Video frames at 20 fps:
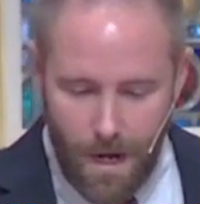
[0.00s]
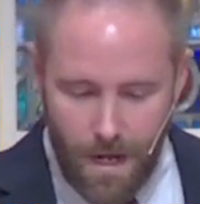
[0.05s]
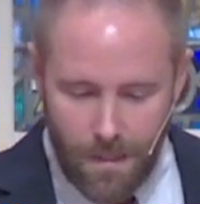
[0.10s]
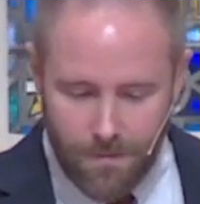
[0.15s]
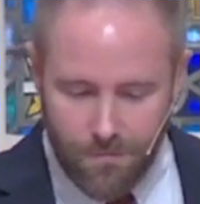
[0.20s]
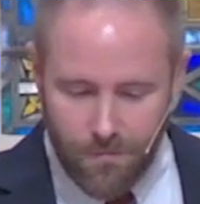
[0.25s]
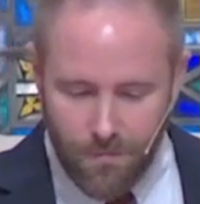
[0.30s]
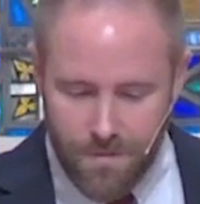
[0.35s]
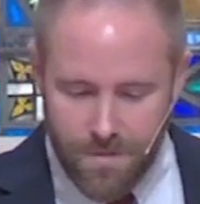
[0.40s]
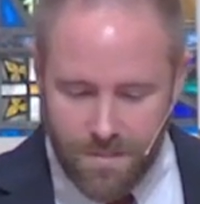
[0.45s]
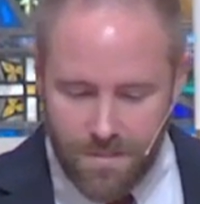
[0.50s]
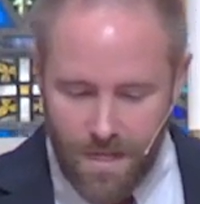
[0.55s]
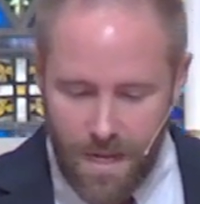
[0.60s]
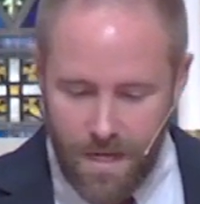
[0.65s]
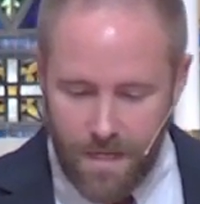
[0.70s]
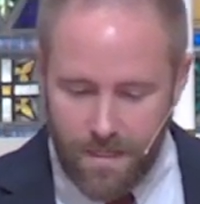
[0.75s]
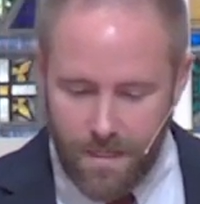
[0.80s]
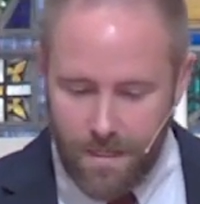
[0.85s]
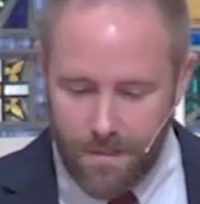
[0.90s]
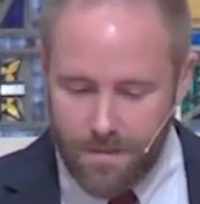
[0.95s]
not
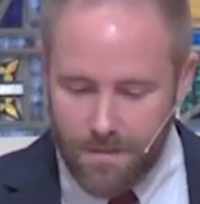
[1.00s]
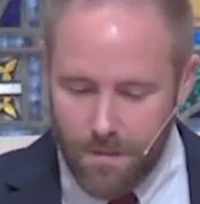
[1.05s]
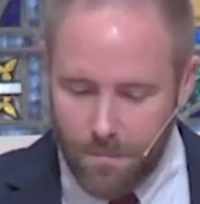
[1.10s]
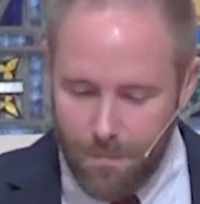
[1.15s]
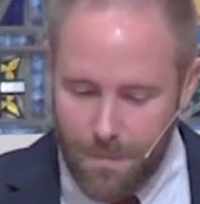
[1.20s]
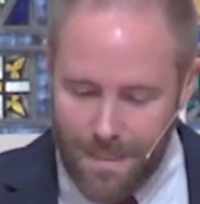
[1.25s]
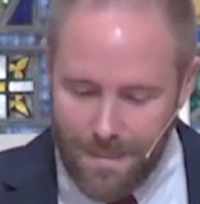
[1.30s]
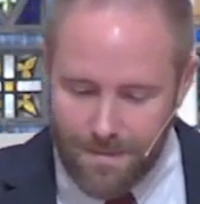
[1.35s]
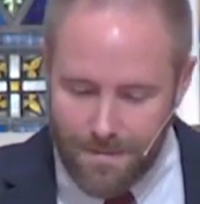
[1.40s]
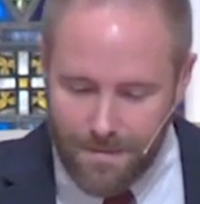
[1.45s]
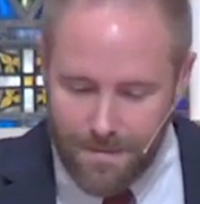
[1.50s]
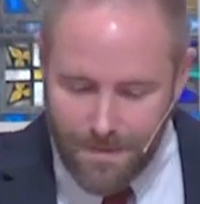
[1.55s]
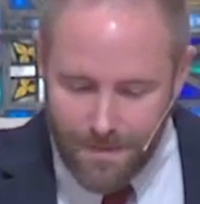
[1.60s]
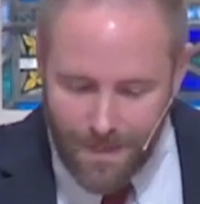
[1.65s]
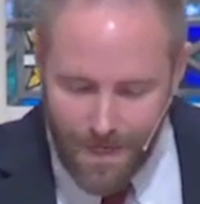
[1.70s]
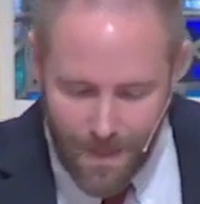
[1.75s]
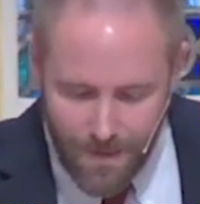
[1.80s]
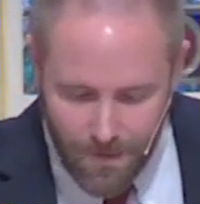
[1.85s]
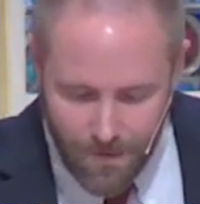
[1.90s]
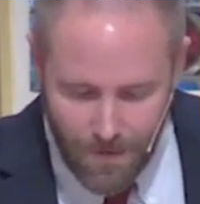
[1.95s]
forsaking to meet
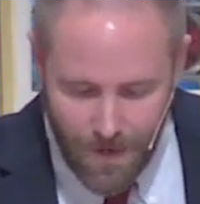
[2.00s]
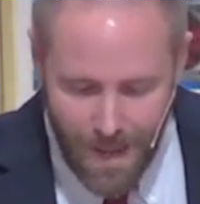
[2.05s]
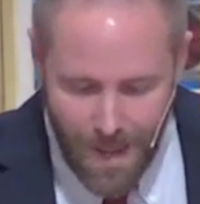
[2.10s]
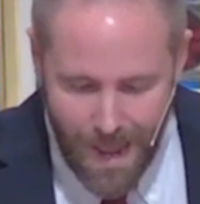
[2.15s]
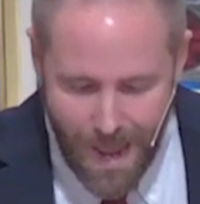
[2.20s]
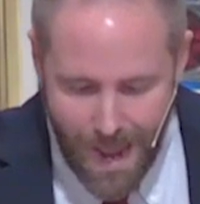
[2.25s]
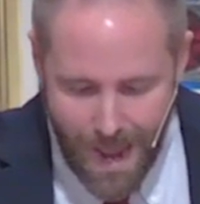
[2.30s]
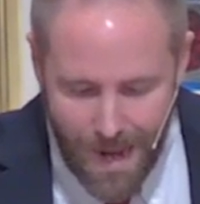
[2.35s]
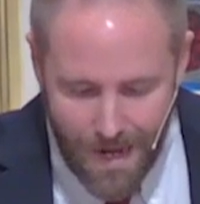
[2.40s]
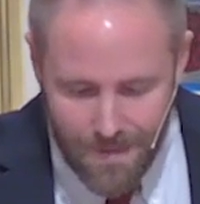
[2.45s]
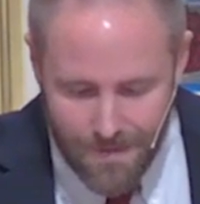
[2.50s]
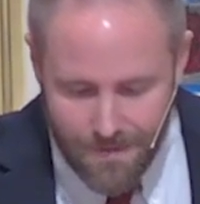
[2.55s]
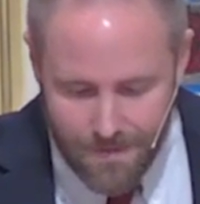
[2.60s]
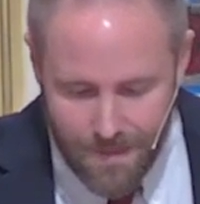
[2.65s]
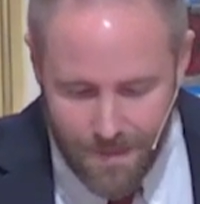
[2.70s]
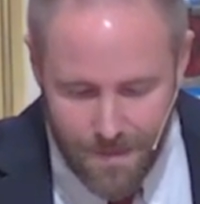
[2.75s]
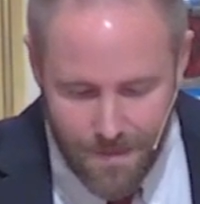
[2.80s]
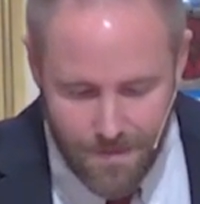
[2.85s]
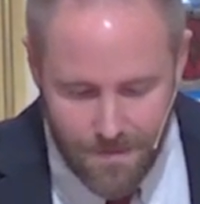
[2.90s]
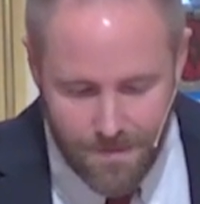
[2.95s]
together,
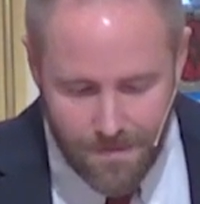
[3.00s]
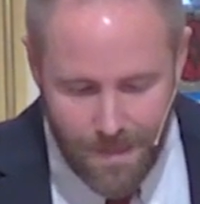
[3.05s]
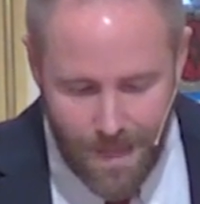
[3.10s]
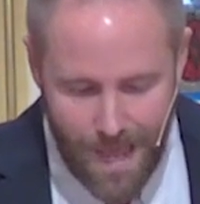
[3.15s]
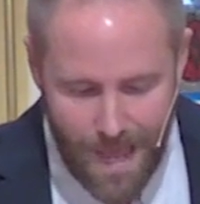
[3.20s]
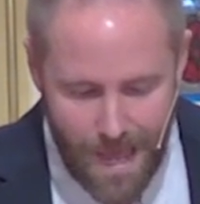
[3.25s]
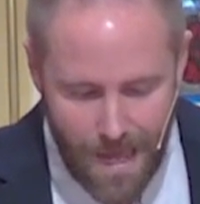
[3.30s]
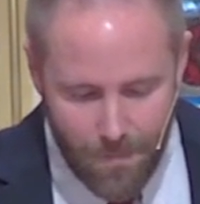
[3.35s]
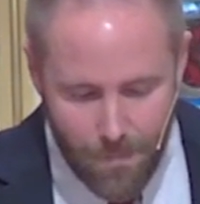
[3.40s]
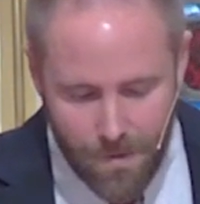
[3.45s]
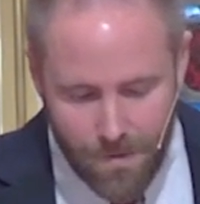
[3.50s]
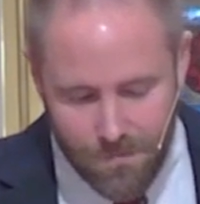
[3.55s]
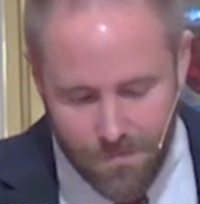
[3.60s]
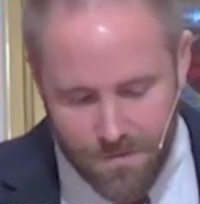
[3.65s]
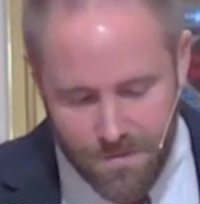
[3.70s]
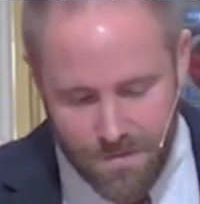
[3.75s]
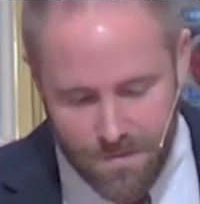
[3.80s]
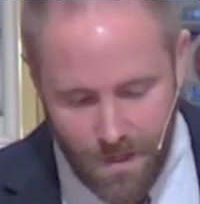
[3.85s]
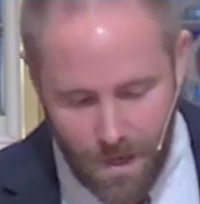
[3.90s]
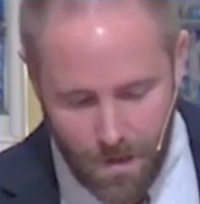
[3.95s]
as is the
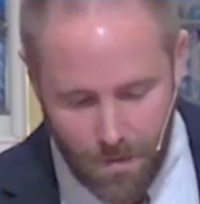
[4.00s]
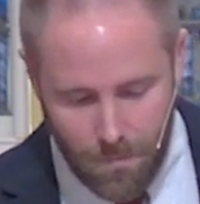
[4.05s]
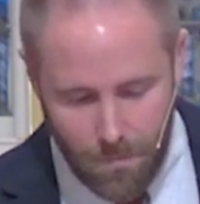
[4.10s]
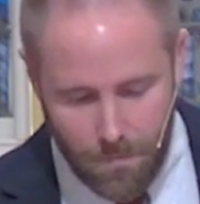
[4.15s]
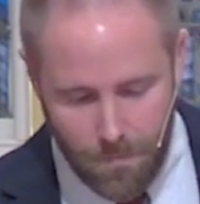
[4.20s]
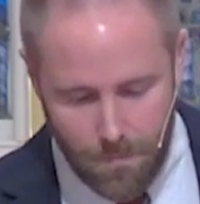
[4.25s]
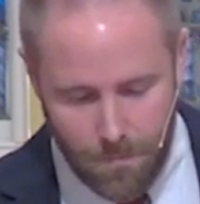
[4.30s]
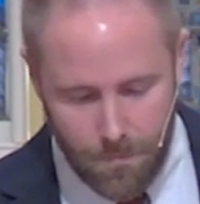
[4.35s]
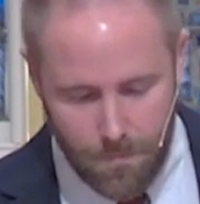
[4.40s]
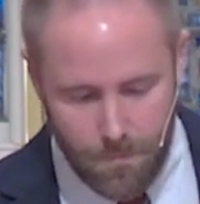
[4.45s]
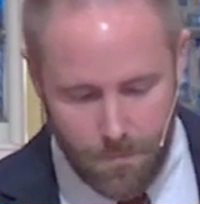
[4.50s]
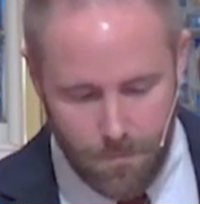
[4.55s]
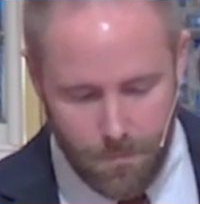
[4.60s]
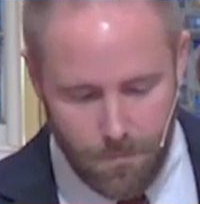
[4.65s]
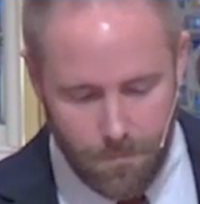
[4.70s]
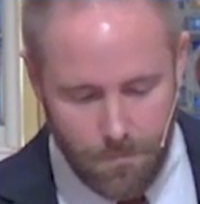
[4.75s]
habit of some.